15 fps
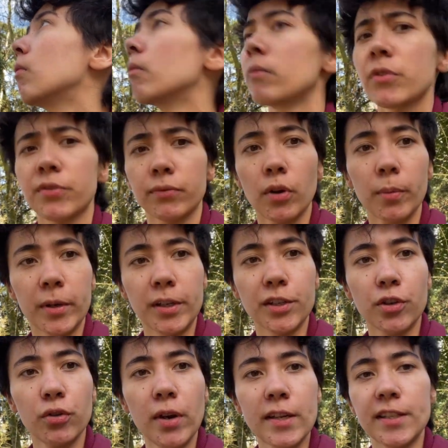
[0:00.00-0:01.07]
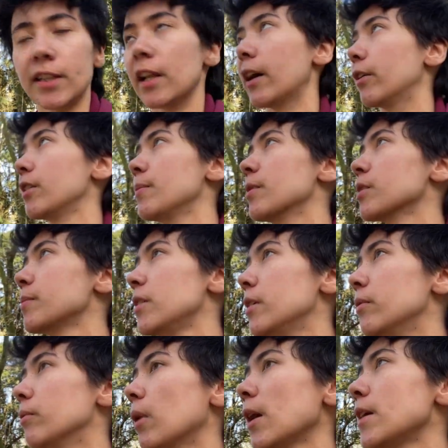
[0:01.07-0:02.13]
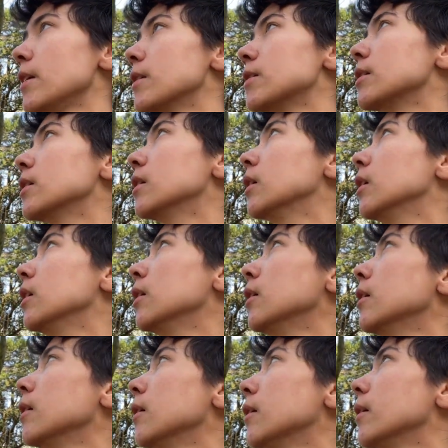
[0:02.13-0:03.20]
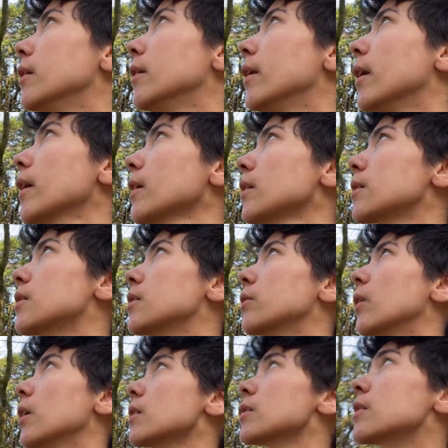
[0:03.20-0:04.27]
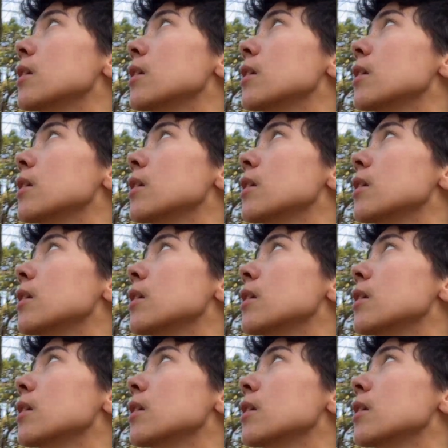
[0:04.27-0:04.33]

This robin is crazy loud. He must be right next to us.